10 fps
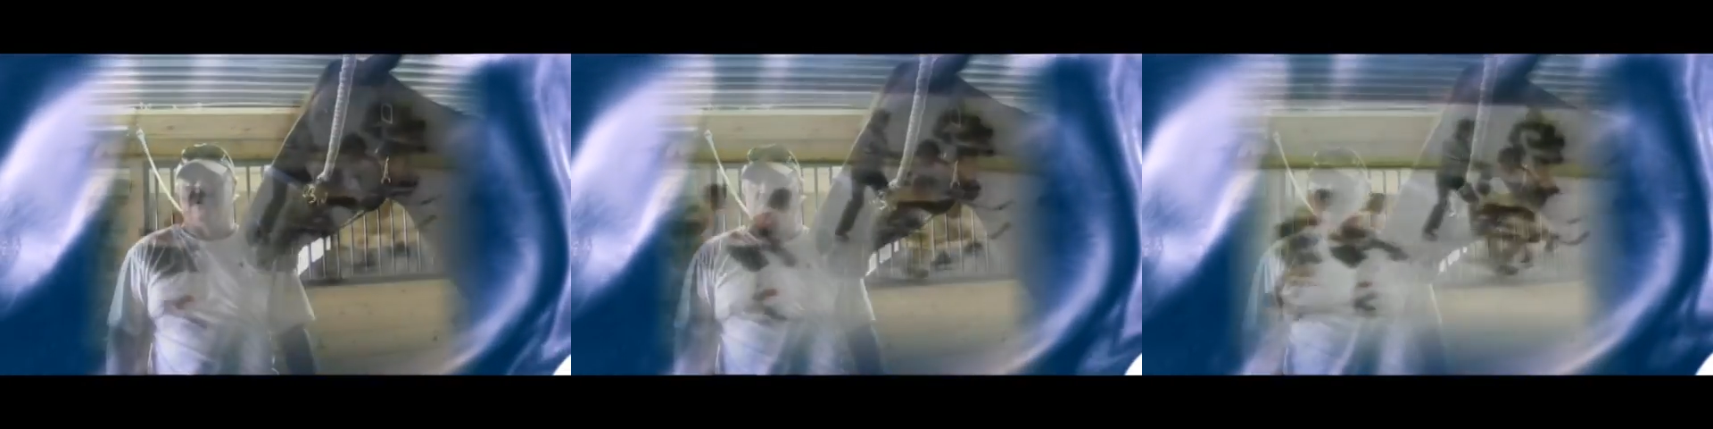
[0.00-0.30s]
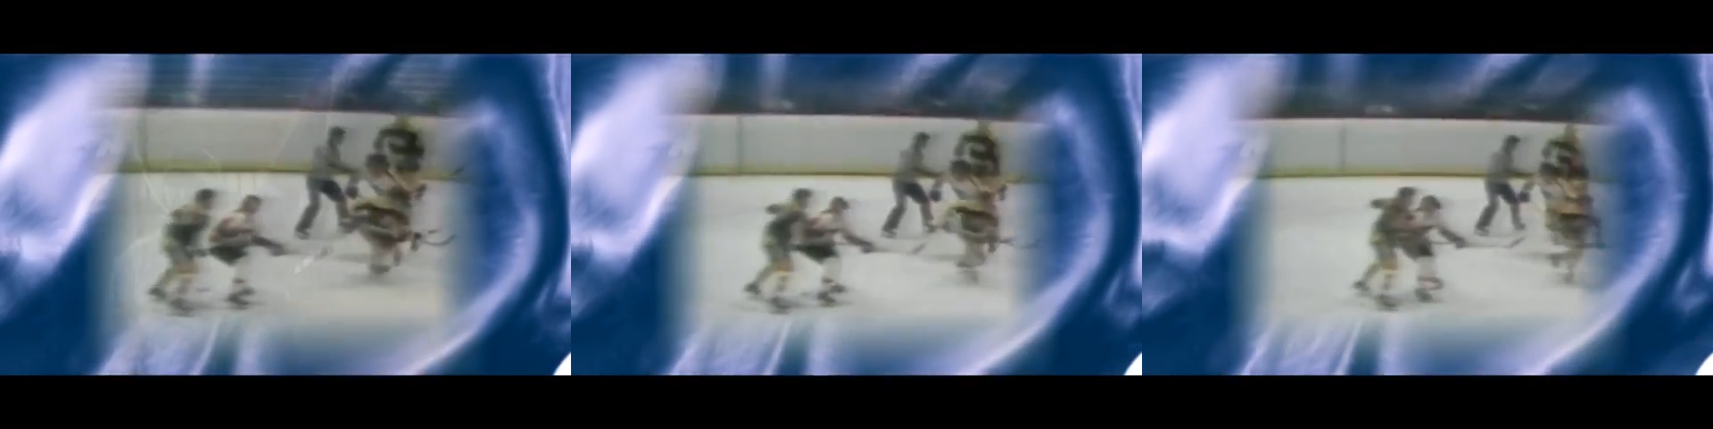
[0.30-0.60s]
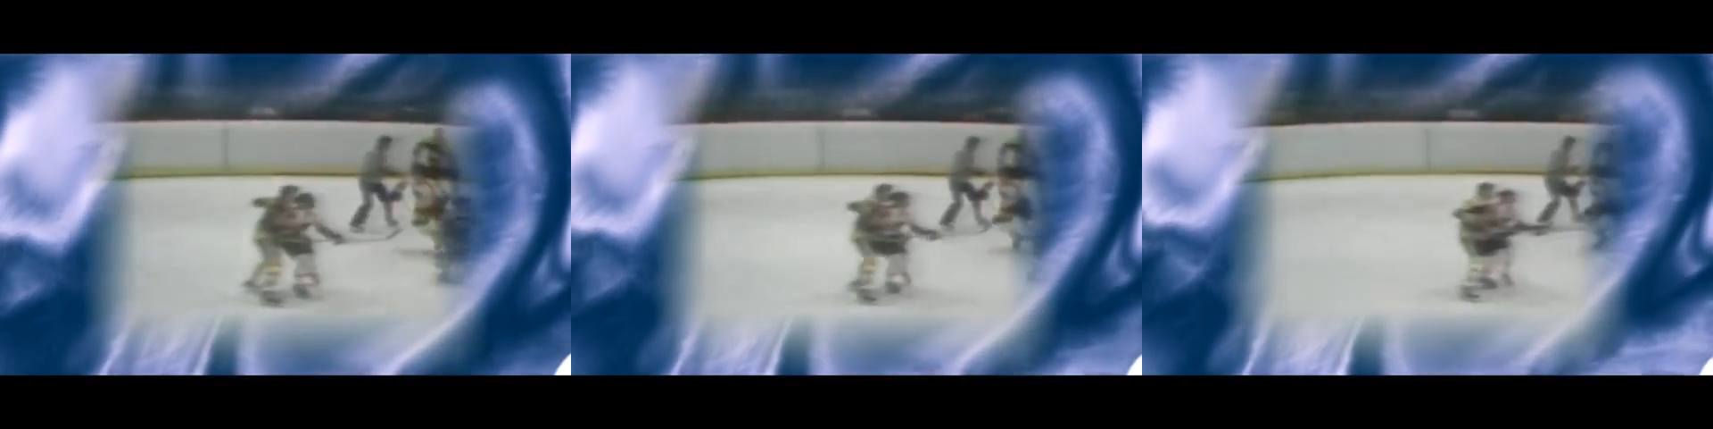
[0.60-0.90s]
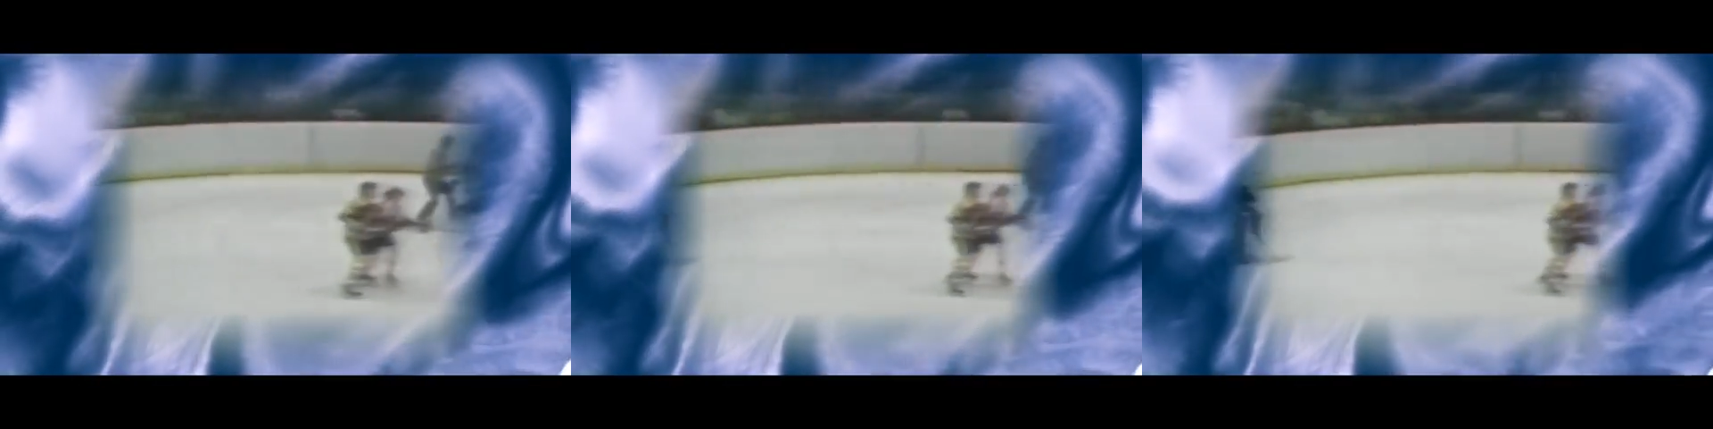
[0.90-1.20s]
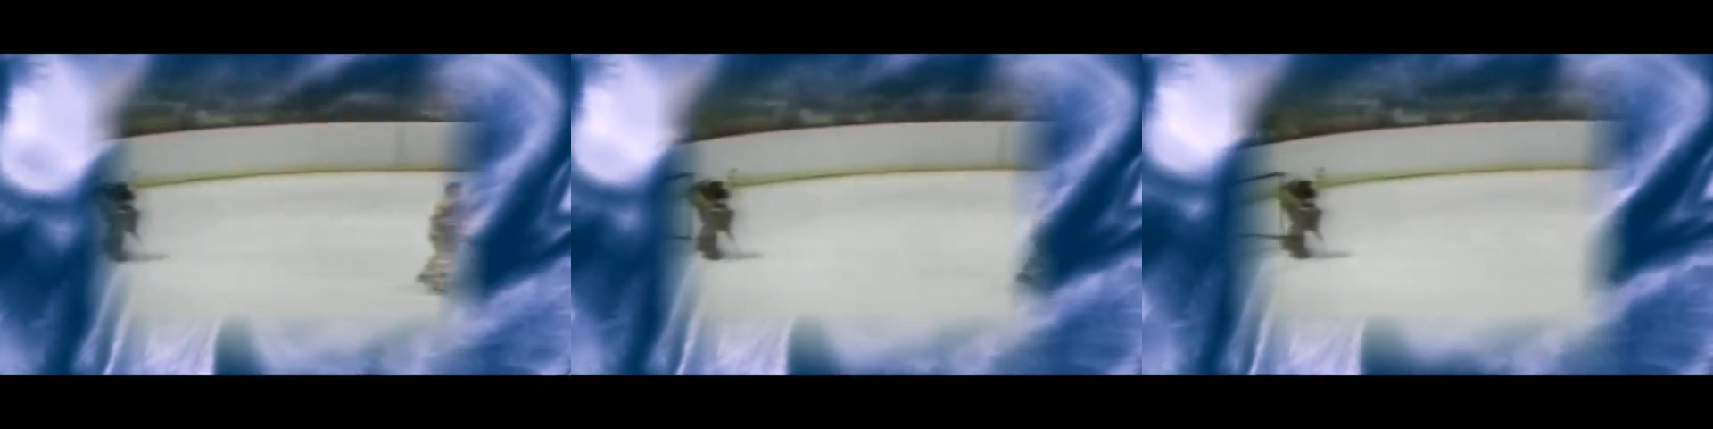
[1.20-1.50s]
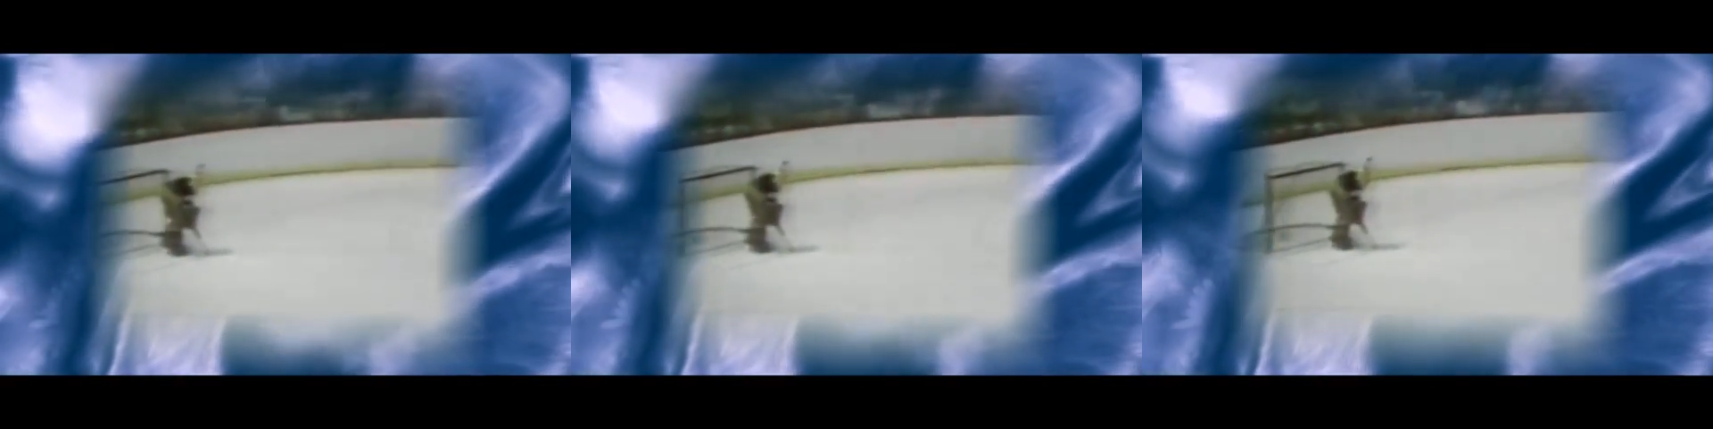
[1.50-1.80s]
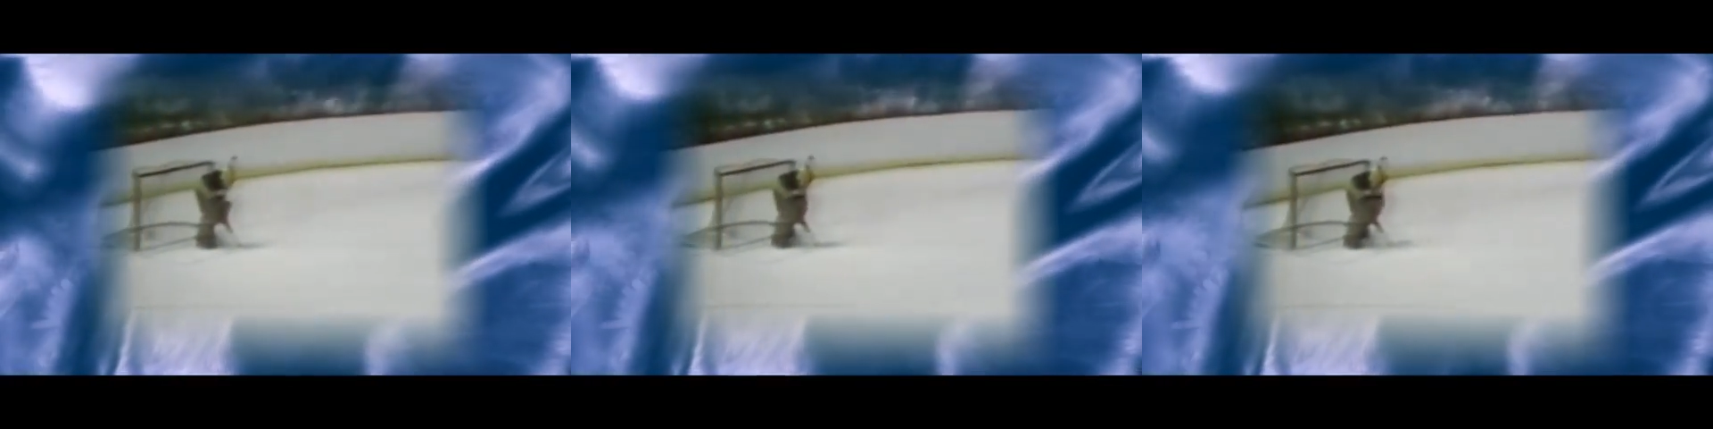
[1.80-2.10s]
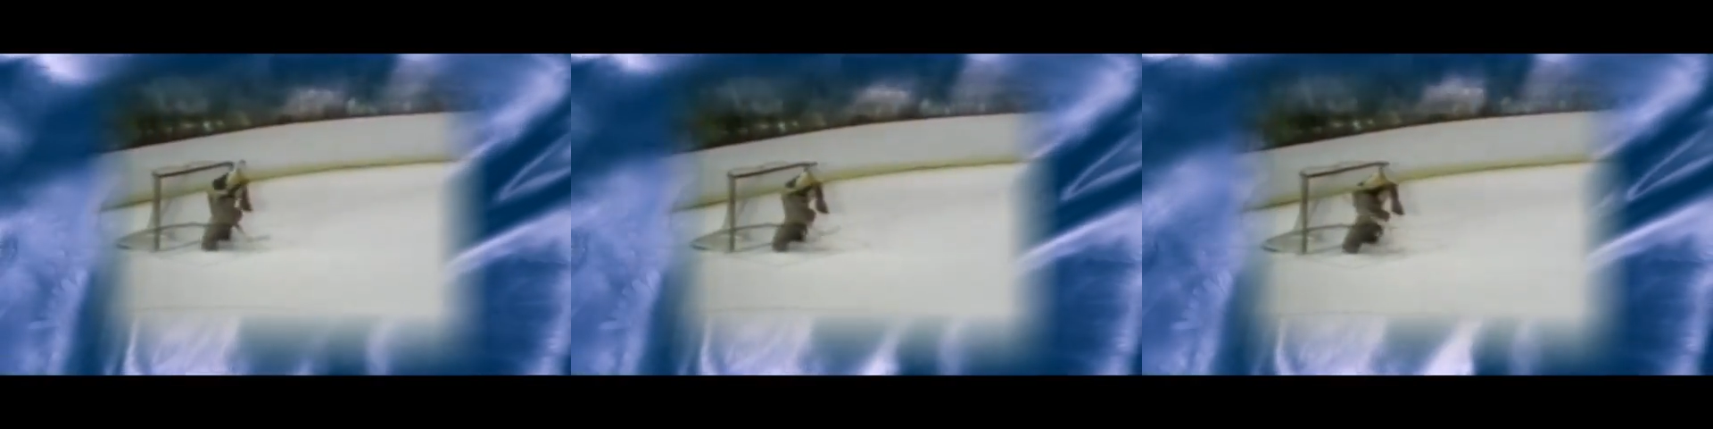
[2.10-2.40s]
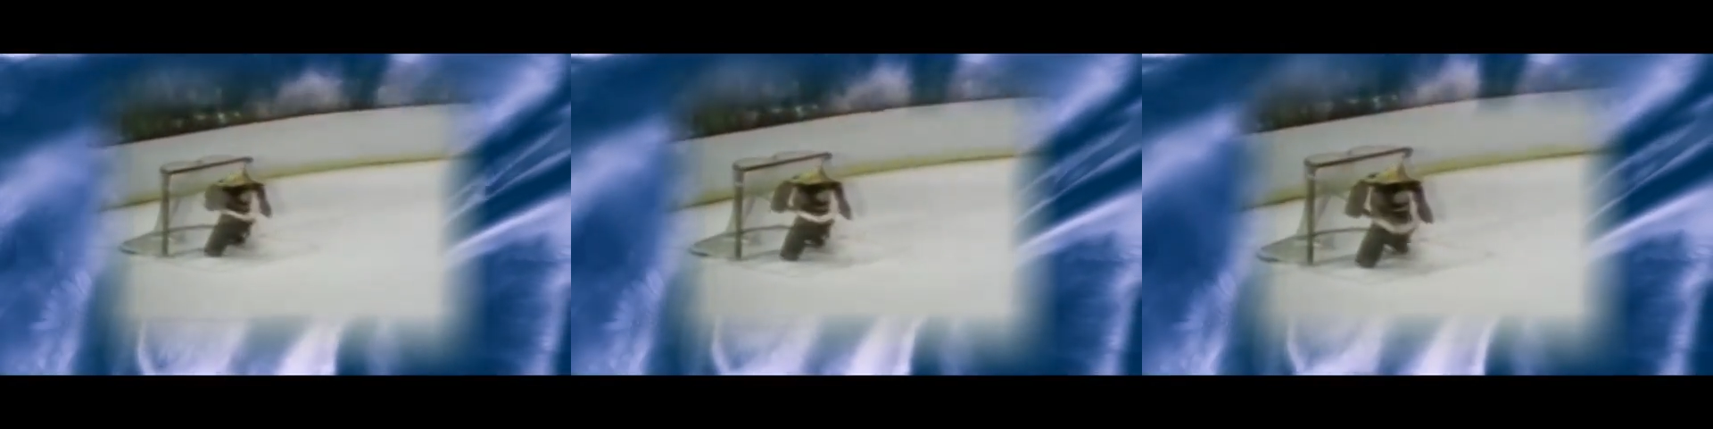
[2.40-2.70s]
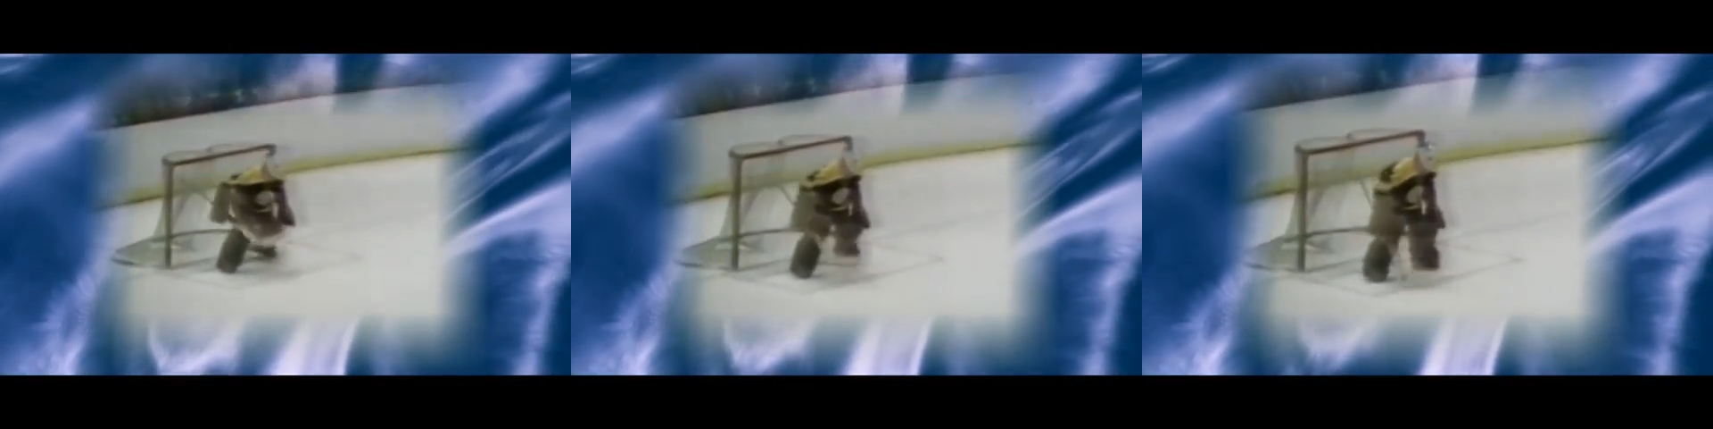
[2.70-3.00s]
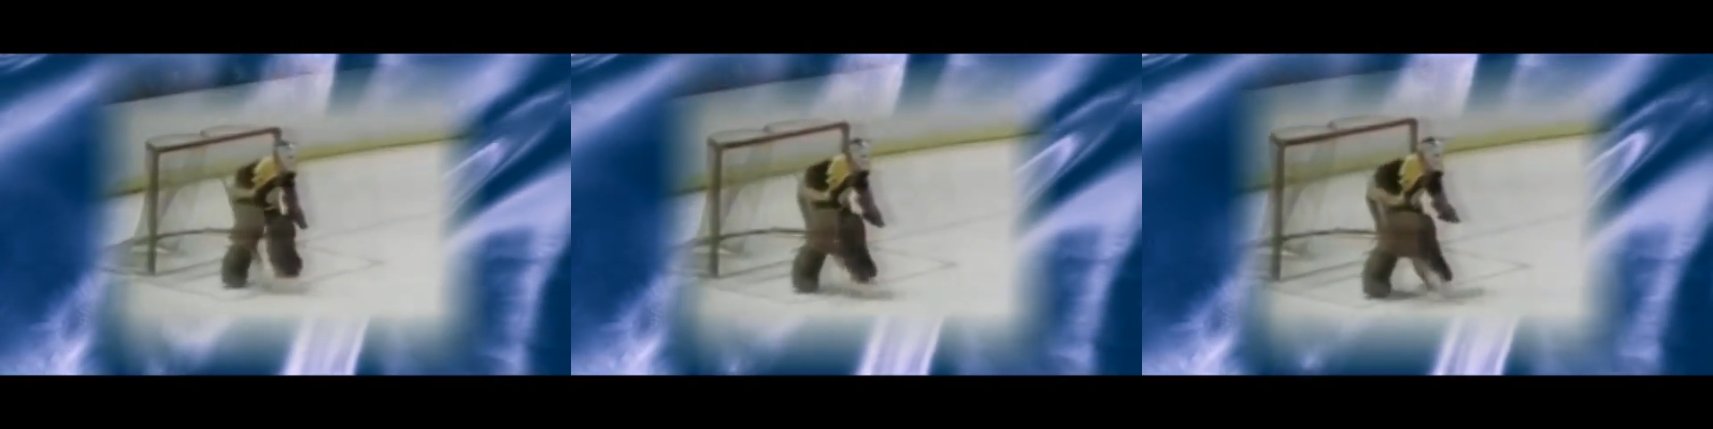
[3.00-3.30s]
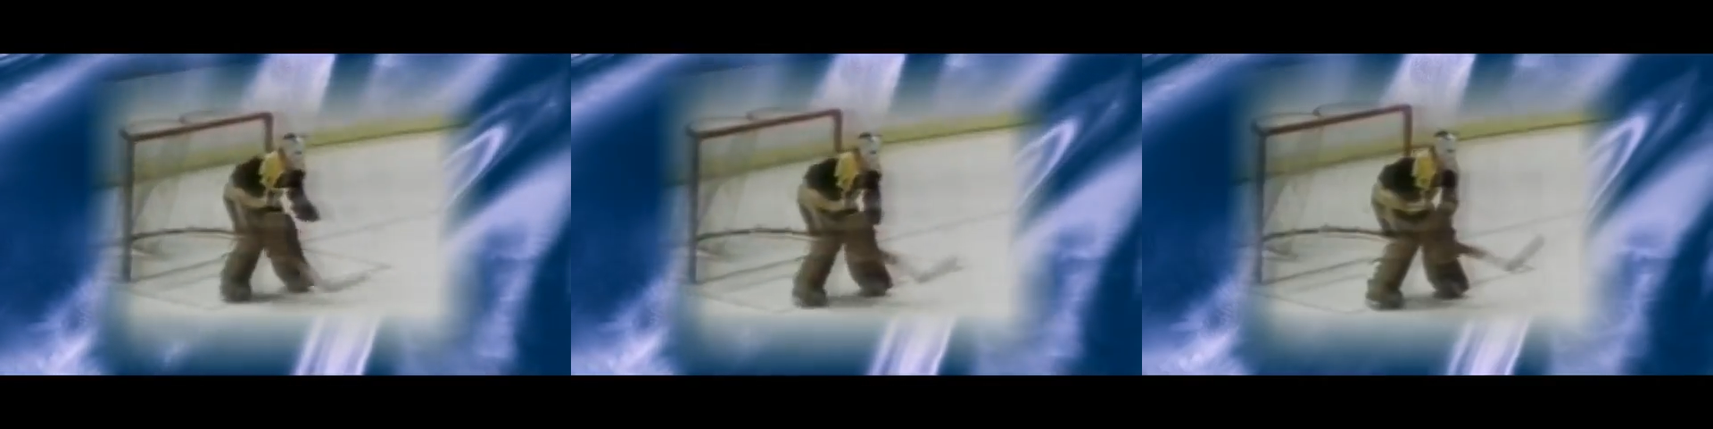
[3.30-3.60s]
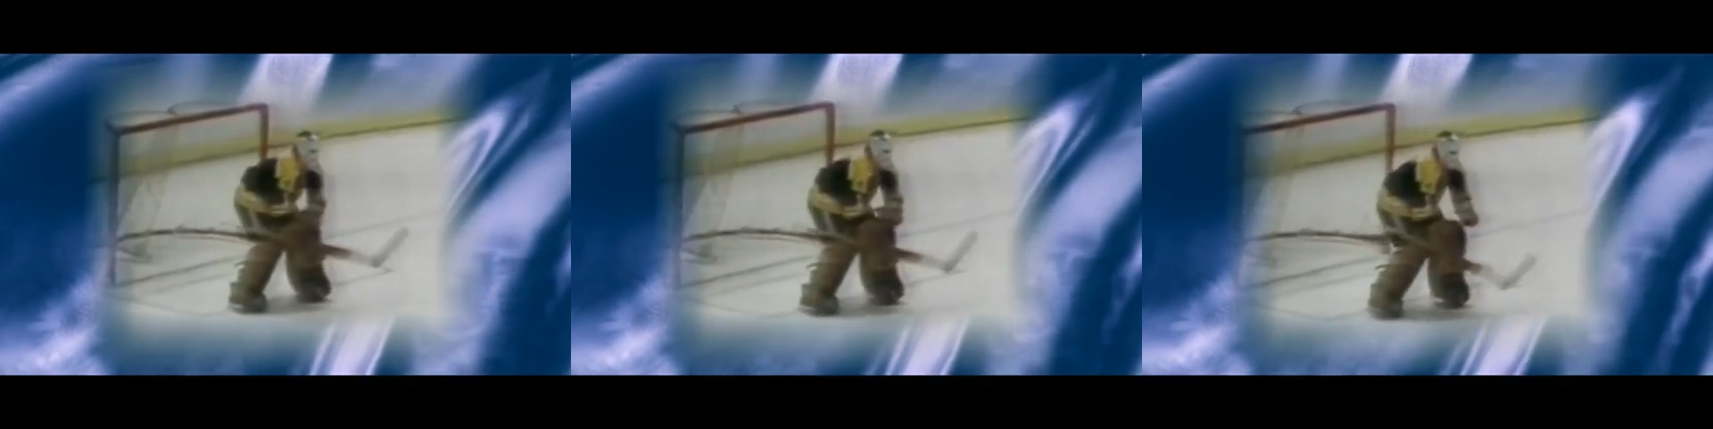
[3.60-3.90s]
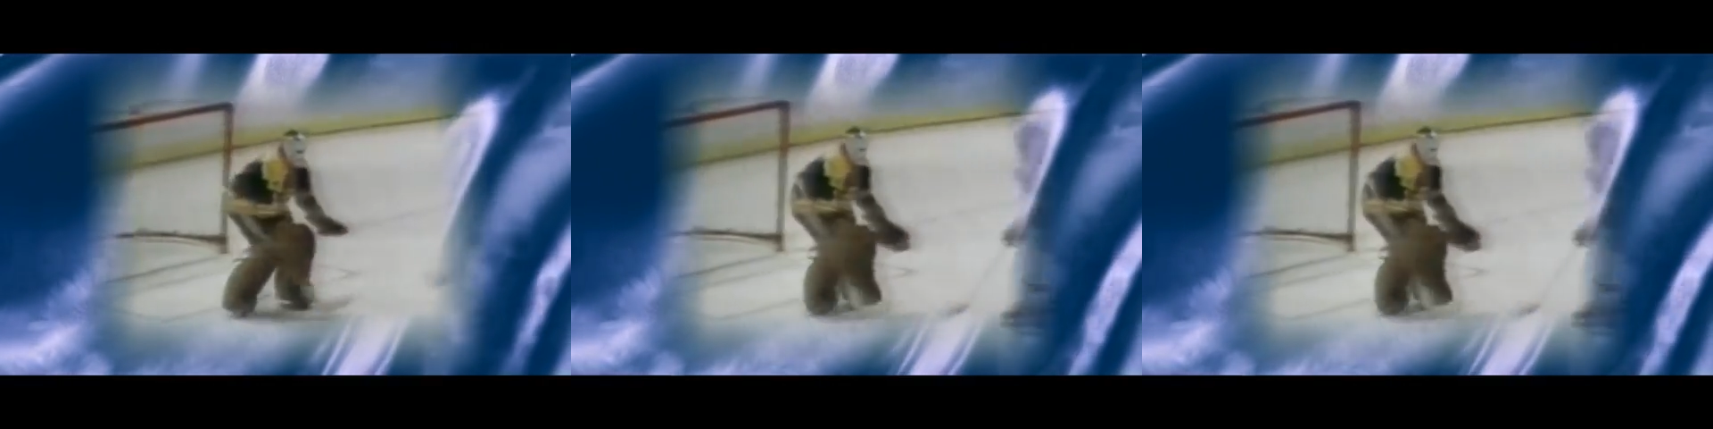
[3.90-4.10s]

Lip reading: (no speaker visible)